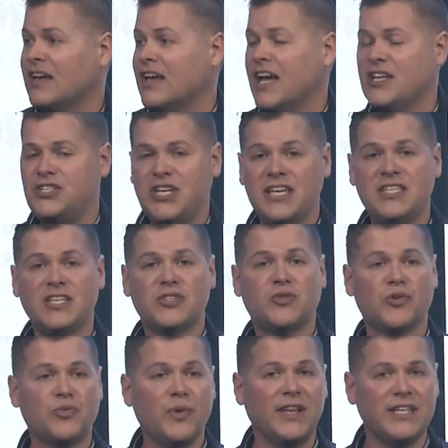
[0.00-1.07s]
And Jesus
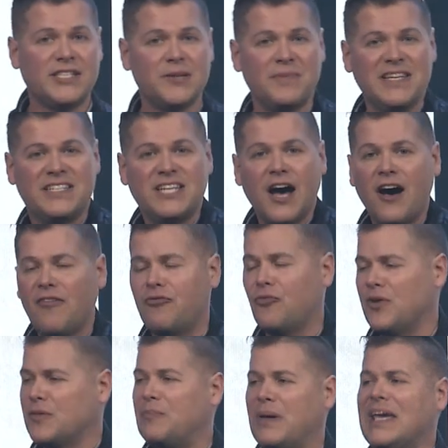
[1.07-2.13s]
was willing to be tough
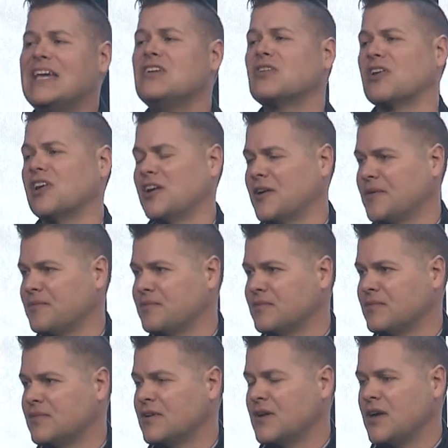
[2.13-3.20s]
with Peter.
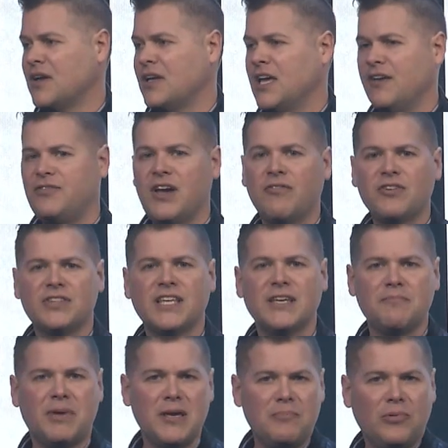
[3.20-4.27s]
If you ever
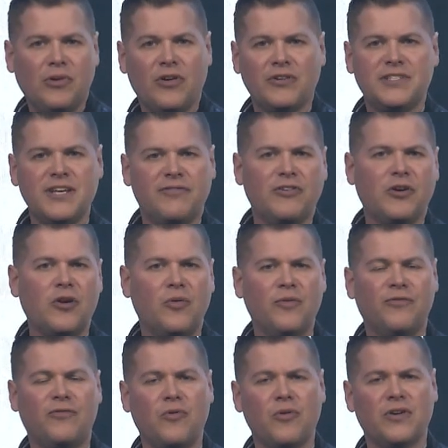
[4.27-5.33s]
think people are difficult
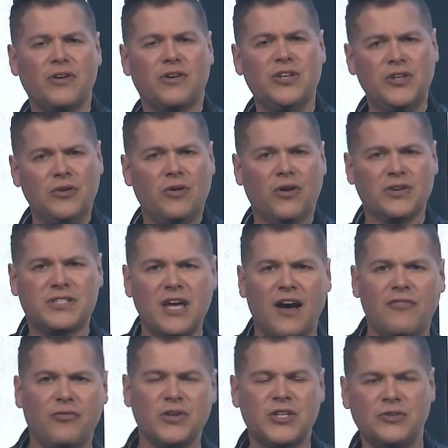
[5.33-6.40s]
for you or
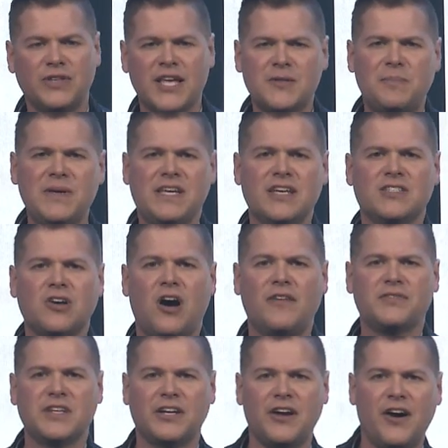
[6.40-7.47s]
tough with you, that's because
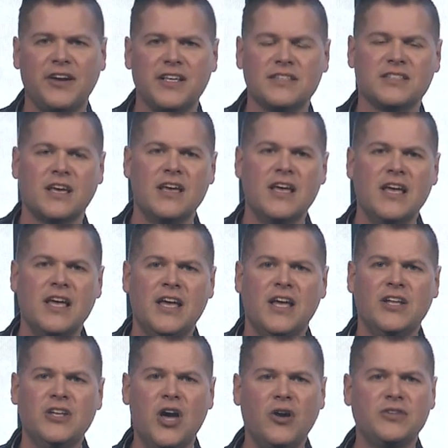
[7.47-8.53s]
often God
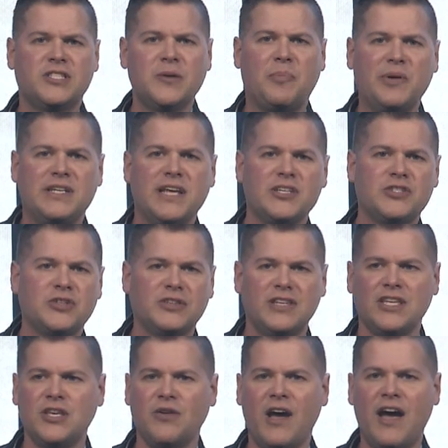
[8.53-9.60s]
knows the potential that
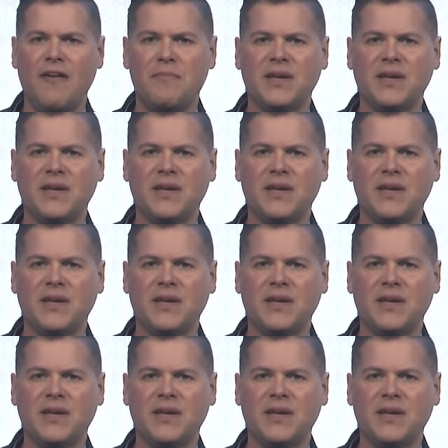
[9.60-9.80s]
you have.